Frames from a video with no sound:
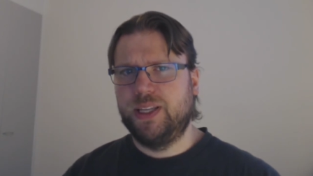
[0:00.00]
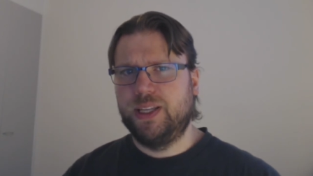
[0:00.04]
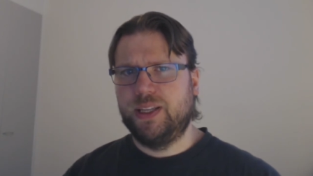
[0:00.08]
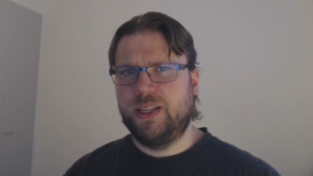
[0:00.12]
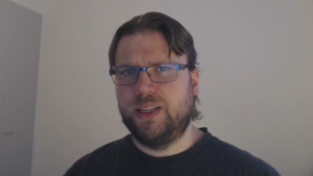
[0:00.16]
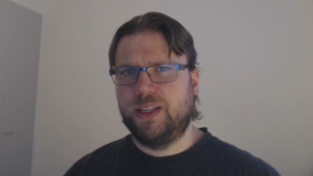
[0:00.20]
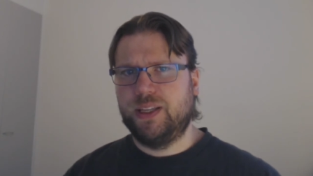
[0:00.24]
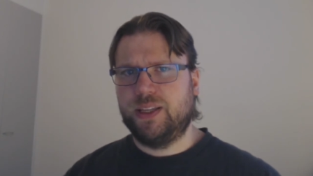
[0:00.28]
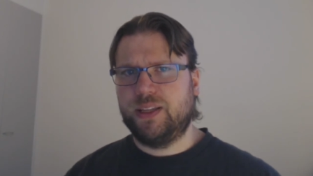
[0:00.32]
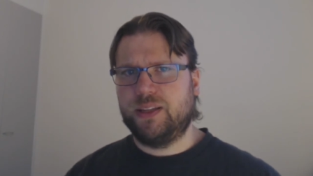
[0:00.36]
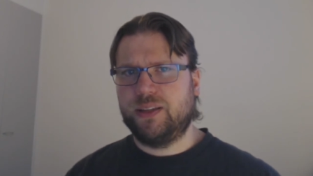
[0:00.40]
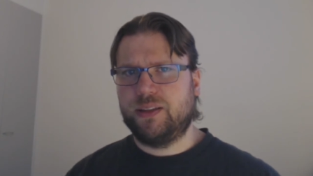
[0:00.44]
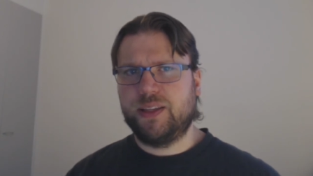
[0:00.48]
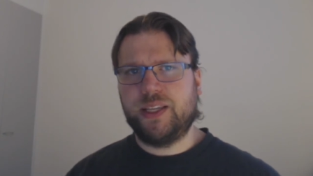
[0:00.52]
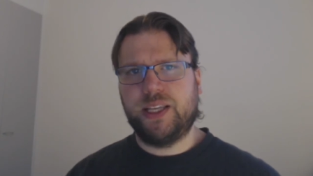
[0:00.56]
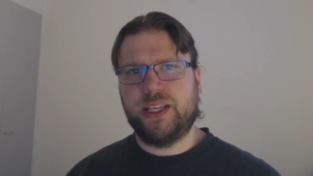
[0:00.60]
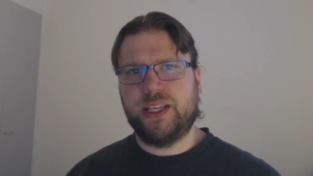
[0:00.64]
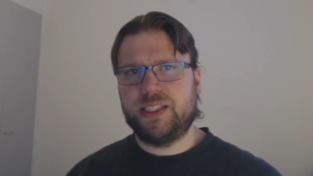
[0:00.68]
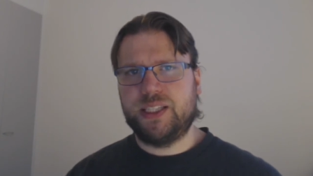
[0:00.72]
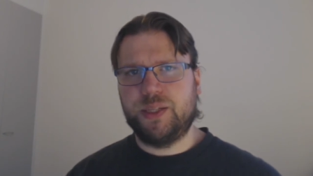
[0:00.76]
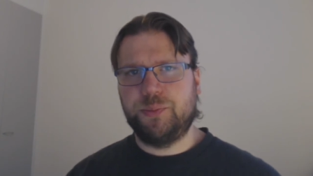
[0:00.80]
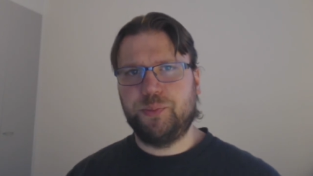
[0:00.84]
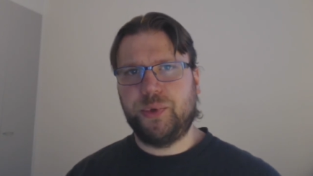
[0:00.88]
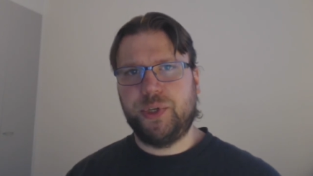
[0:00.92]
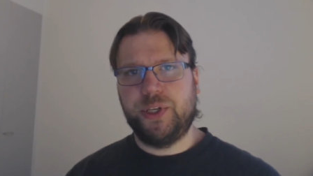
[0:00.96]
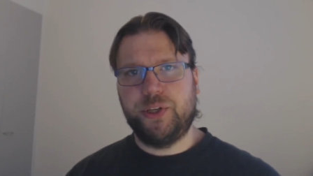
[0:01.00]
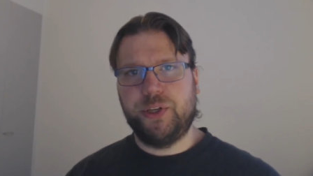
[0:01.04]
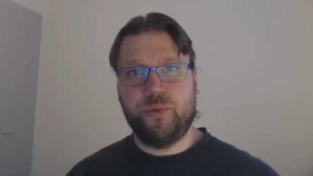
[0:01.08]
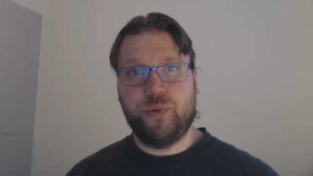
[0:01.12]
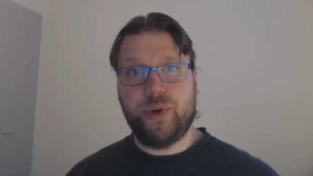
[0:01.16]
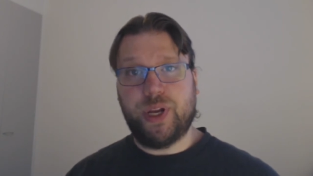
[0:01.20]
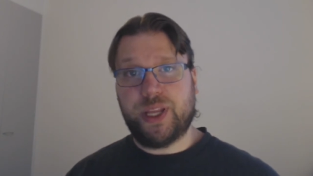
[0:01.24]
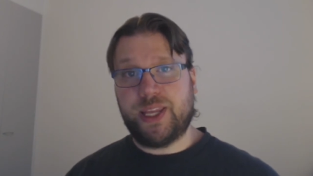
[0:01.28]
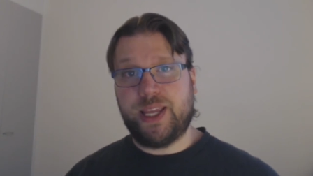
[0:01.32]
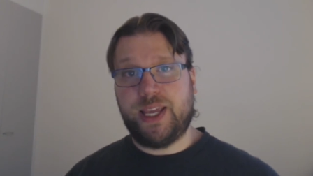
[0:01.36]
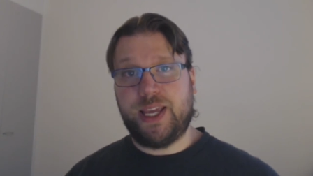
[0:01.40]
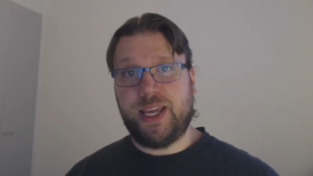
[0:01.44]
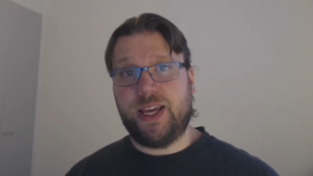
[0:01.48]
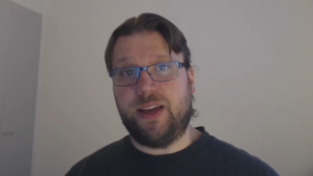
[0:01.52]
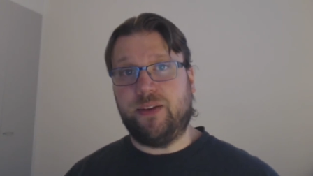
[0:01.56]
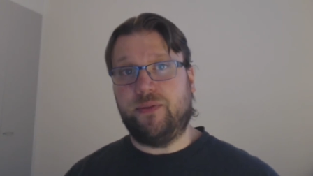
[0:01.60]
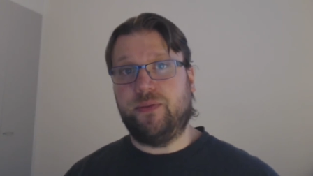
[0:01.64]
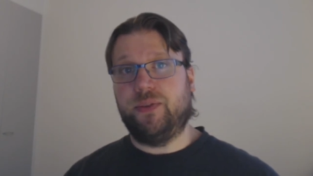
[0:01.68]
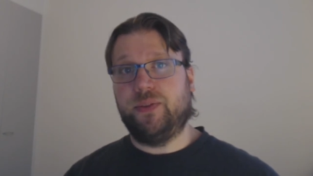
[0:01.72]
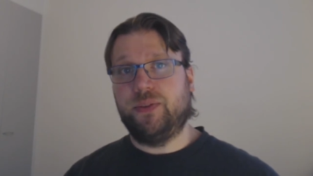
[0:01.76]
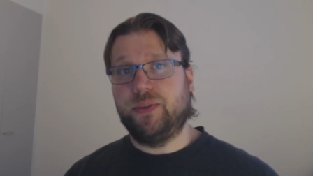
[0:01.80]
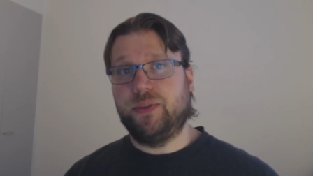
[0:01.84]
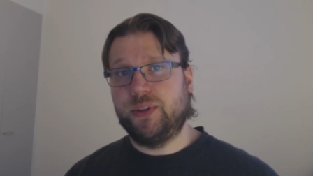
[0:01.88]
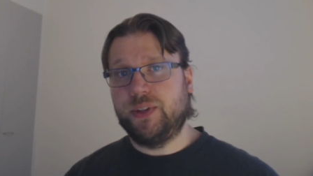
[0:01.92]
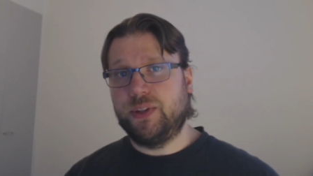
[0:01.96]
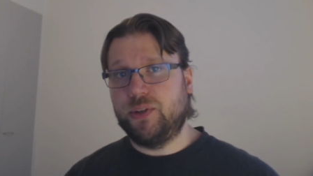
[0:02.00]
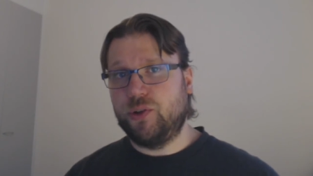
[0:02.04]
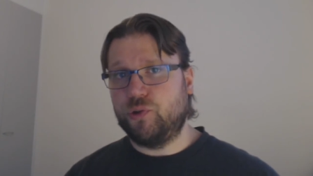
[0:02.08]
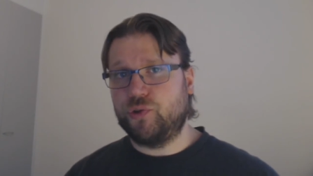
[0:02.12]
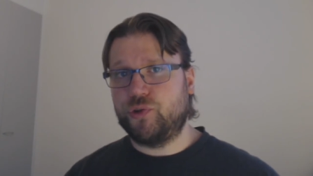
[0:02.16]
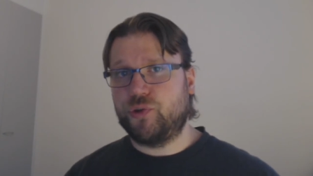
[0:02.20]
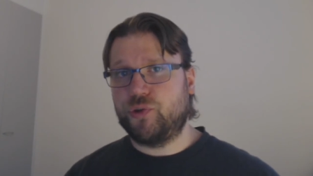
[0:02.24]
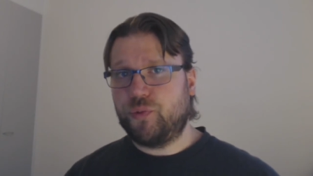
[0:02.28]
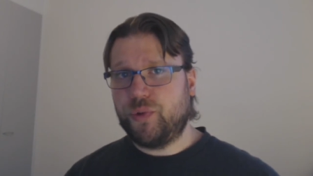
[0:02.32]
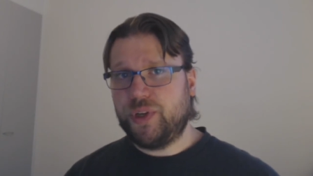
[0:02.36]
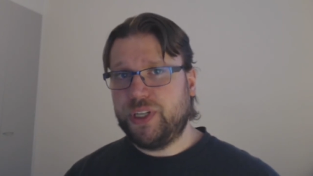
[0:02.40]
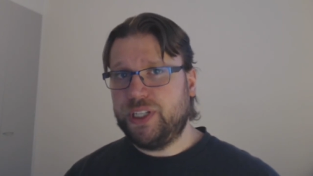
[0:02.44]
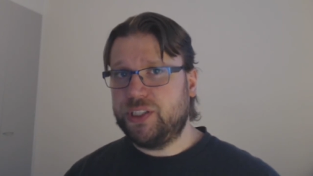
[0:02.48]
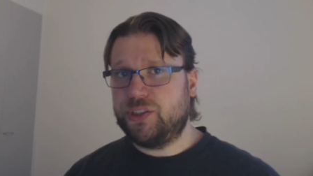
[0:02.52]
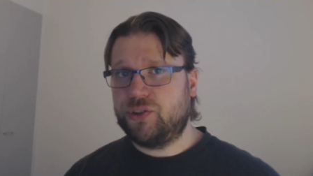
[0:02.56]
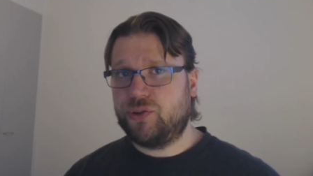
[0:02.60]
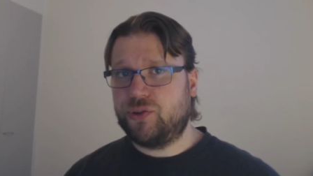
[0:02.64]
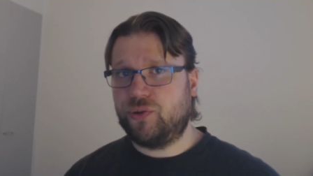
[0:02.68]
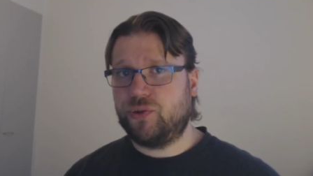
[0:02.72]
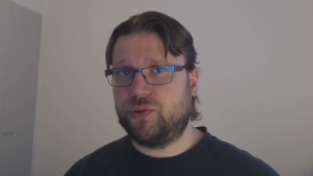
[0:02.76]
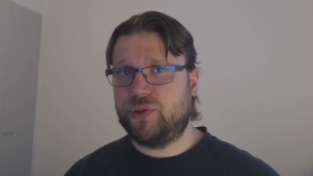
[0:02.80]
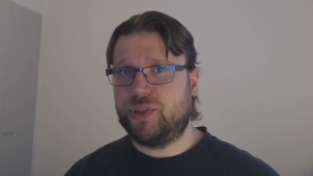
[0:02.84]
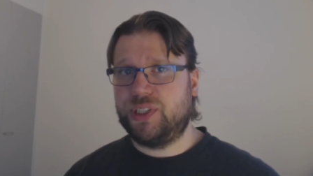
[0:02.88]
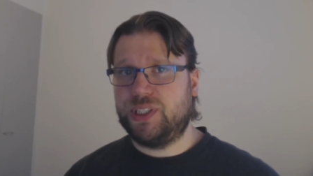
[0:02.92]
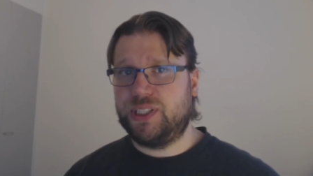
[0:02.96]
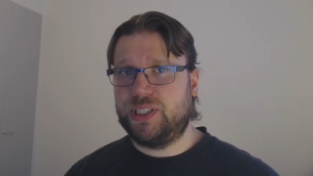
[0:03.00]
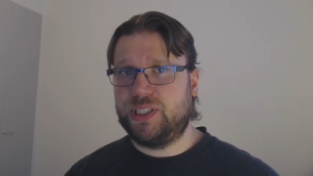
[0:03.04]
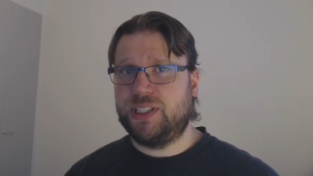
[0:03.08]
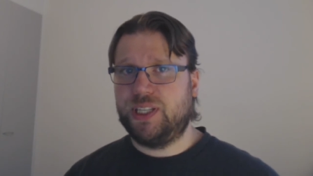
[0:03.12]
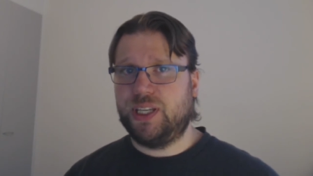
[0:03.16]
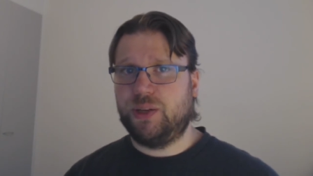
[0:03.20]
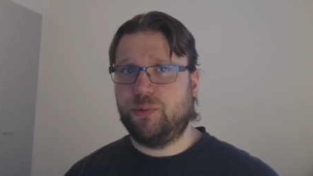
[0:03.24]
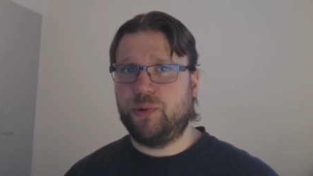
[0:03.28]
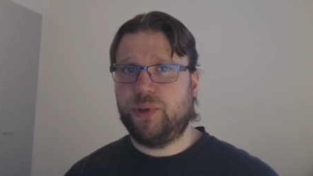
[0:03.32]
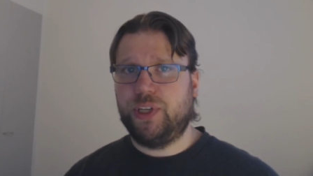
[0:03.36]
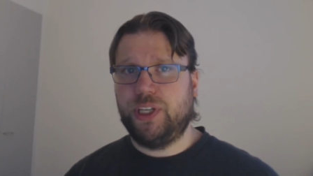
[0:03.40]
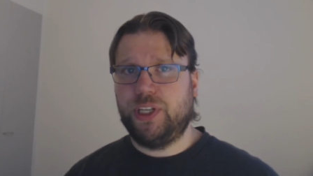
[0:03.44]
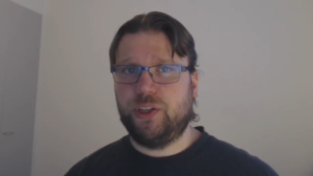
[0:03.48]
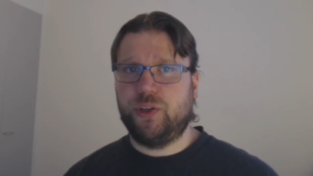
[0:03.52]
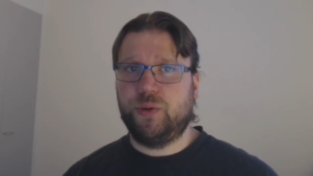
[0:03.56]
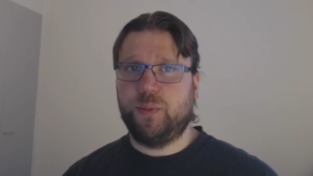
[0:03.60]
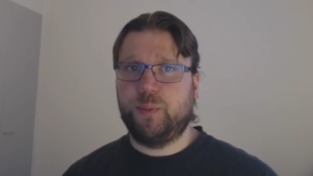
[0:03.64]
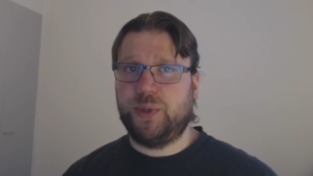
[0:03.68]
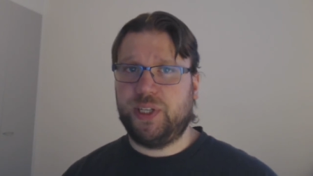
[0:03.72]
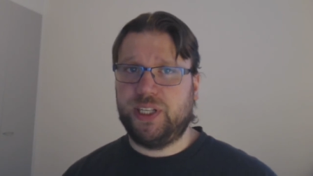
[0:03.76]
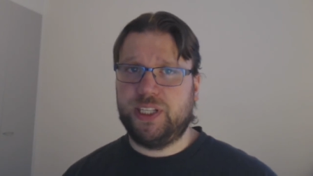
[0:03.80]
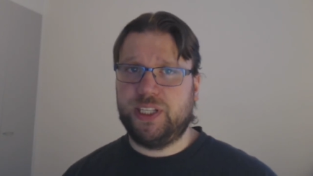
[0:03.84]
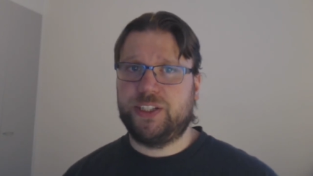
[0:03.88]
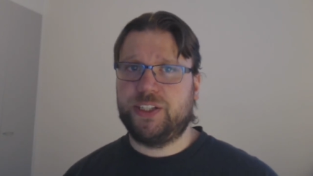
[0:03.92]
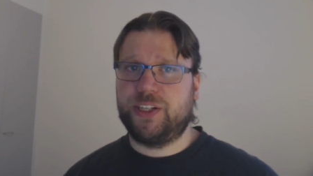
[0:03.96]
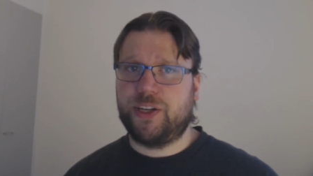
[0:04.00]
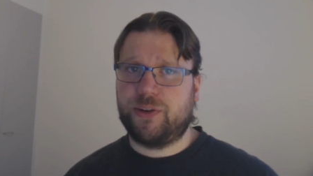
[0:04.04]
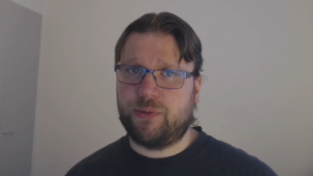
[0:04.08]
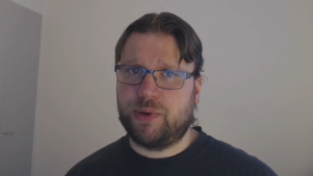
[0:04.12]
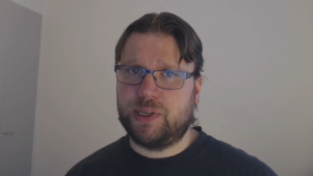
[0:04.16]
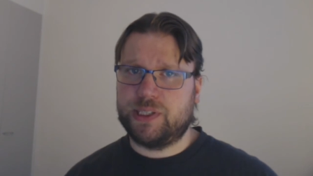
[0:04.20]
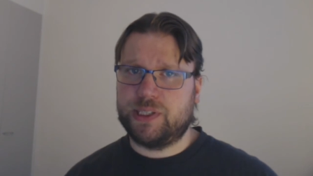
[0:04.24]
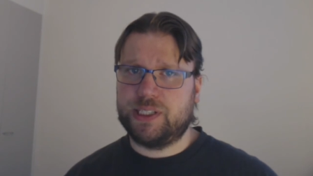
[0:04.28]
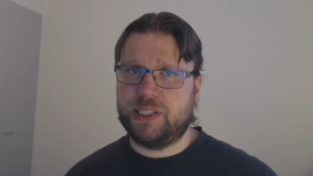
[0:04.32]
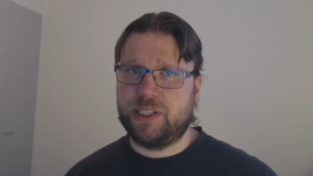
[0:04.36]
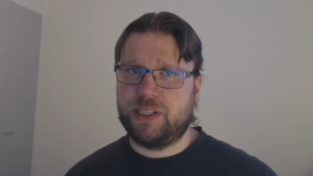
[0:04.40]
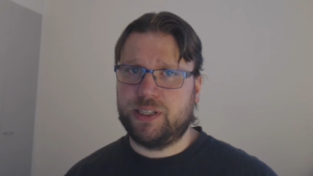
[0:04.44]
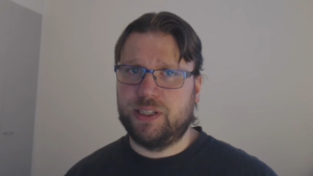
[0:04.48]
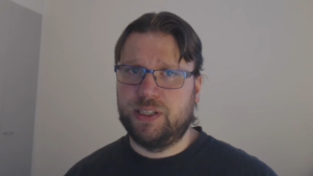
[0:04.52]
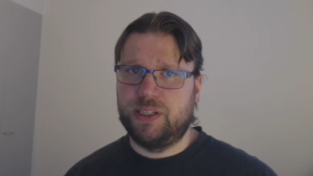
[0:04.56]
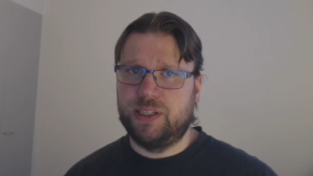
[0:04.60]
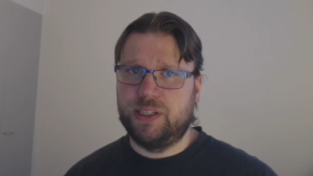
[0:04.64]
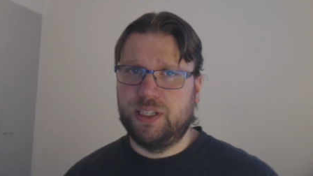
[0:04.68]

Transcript: Uh, they simply do not have those resources they would need to play Sherazin.